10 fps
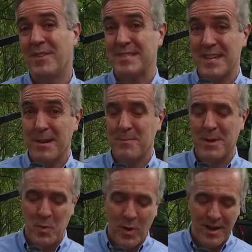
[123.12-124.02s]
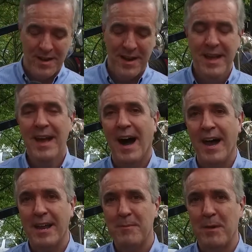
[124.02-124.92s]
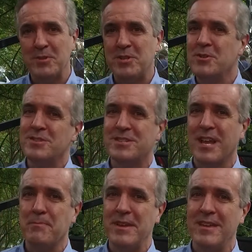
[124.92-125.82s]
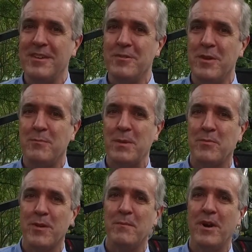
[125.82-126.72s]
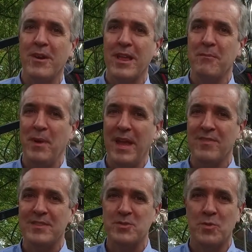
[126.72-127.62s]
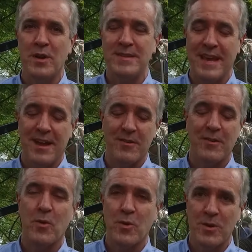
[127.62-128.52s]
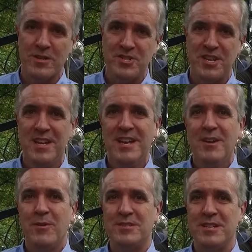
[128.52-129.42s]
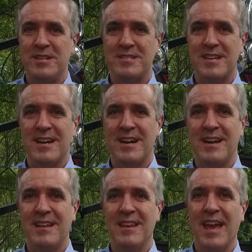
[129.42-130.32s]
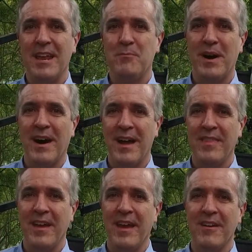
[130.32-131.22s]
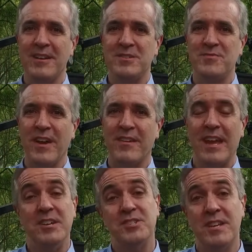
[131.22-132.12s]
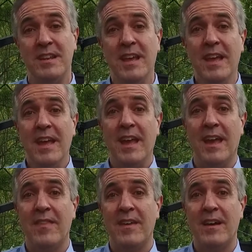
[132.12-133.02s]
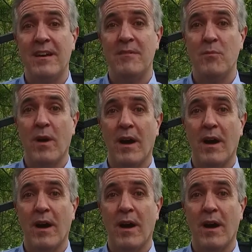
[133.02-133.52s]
So that's item number 1. Item number 2, just to update you, we've been promoting Paint the Town Orange, which is led by the Heritage Foundation and the